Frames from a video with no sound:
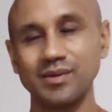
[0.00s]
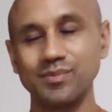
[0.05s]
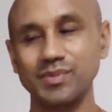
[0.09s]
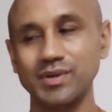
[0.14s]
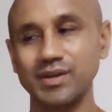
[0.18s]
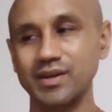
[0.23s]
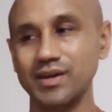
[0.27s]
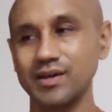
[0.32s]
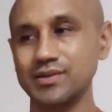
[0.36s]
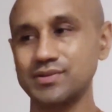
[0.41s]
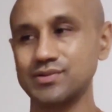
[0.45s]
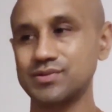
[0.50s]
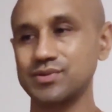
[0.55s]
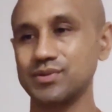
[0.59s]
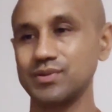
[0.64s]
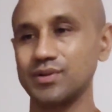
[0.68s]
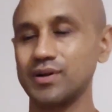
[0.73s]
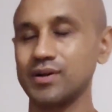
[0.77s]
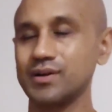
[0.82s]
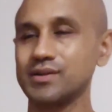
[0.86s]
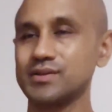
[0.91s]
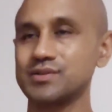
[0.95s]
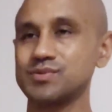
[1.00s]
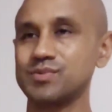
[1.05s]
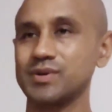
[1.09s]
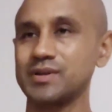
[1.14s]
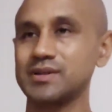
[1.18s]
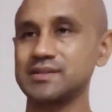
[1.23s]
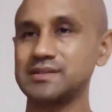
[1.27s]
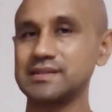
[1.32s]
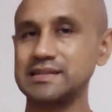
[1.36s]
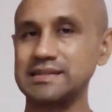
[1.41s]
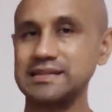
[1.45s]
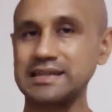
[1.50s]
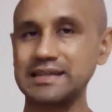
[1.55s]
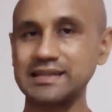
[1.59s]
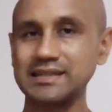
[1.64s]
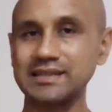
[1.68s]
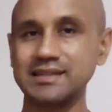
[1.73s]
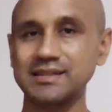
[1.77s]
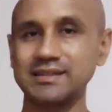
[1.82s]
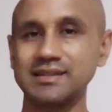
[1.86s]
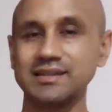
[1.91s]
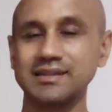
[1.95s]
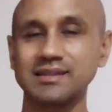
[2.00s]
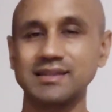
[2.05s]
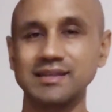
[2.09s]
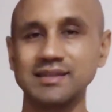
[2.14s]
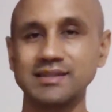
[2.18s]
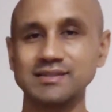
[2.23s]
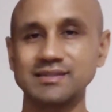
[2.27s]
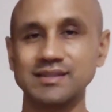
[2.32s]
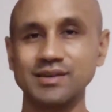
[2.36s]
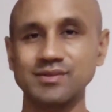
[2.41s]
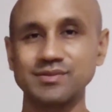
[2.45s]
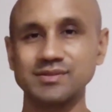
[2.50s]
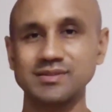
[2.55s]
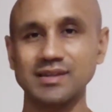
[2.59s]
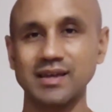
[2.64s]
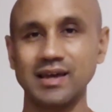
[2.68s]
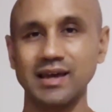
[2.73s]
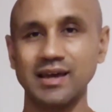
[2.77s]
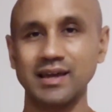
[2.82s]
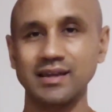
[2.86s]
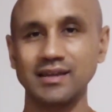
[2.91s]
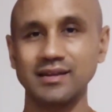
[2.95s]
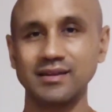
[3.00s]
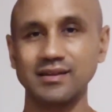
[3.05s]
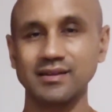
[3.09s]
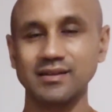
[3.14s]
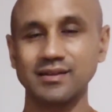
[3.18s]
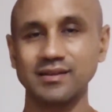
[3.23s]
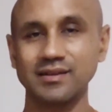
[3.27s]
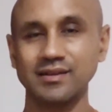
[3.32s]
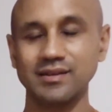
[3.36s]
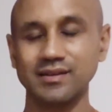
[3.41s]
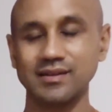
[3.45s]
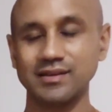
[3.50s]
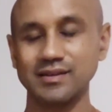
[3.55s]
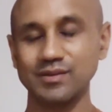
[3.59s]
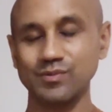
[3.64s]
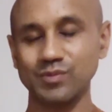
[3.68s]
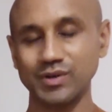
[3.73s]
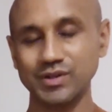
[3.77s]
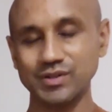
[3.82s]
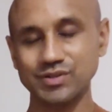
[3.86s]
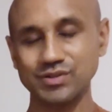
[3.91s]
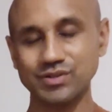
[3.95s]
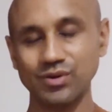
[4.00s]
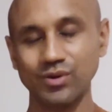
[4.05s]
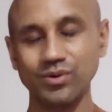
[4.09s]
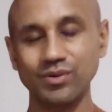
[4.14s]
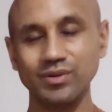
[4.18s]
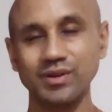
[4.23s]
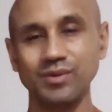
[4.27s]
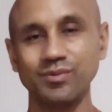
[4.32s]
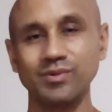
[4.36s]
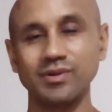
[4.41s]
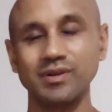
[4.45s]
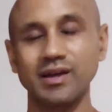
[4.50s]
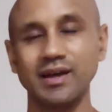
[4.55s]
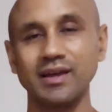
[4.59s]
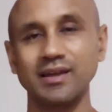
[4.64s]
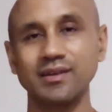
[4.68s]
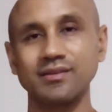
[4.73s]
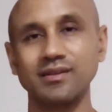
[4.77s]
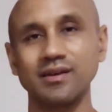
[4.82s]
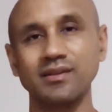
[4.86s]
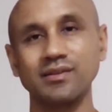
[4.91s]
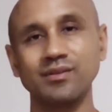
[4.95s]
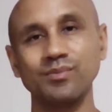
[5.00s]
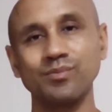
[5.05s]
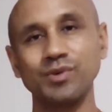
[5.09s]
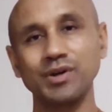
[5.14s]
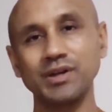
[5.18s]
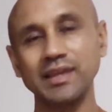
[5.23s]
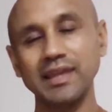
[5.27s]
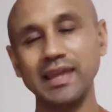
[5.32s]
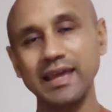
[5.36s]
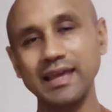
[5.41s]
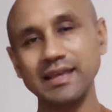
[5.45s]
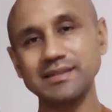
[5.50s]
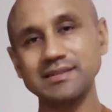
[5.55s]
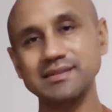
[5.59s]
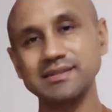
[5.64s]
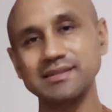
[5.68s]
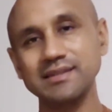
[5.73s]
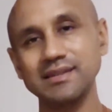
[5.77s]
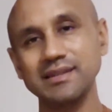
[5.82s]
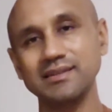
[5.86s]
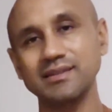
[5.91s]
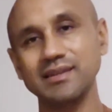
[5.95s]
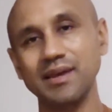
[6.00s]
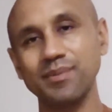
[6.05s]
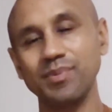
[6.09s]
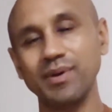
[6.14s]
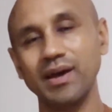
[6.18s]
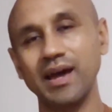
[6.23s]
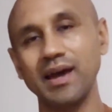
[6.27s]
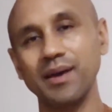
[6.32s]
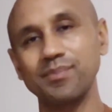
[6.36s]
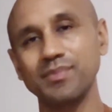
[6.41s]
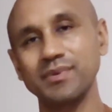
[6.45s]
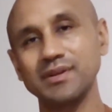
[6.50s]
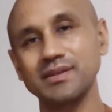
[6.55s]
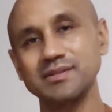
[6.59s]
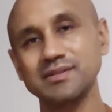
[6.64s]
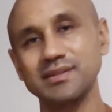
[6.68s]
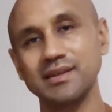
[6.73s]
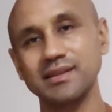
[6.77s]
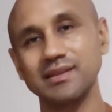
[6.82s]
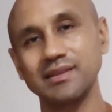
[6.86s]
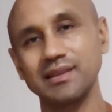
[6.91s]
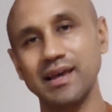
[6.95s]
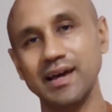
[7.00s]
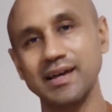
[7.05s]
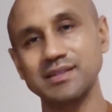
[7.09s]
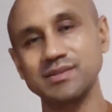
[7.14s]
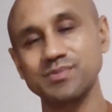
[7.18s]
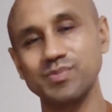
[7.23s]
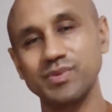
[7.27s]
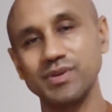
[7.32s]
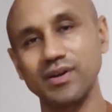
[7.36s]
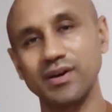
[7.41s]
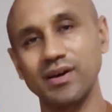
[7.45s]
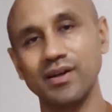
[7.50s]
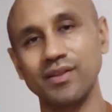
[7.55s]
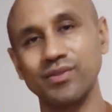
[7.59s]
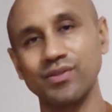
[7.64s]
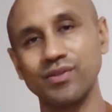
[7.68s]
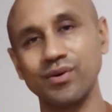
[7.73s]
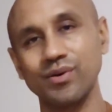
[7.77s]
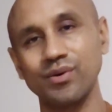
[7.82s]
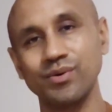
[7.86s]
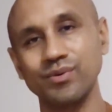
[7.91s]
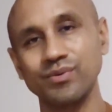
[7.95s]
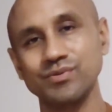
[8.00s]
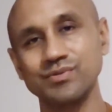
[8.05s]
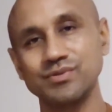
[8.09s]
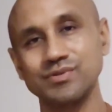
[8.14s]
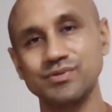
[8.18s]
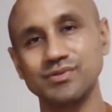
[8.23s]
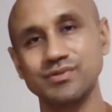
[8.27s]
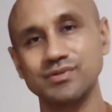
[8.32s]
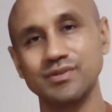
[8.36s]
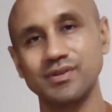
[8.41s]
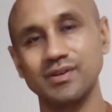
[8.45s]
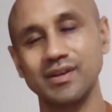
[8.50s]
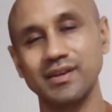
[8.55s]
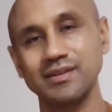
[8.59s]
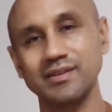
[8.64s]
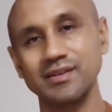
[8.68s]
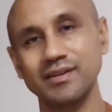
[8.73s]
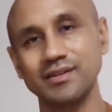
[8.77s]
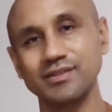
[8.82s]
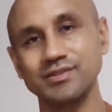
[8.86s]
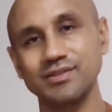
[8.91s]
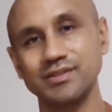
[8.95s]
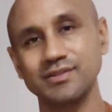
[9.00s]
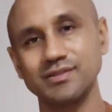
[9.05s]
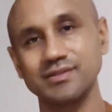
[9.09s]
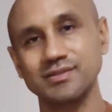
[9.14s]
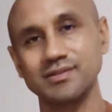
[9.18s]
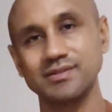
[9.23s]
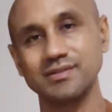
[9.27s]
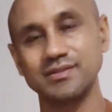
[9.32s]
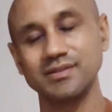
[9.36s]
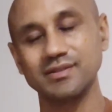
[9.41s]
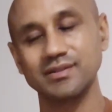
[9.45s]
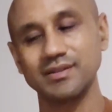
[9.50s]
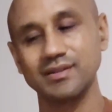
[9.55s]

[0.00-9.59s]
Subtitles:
Because so long as one is addicted to things outside, one is totally reliant on them, one can't see a type of happiness that lies beyond those addictions.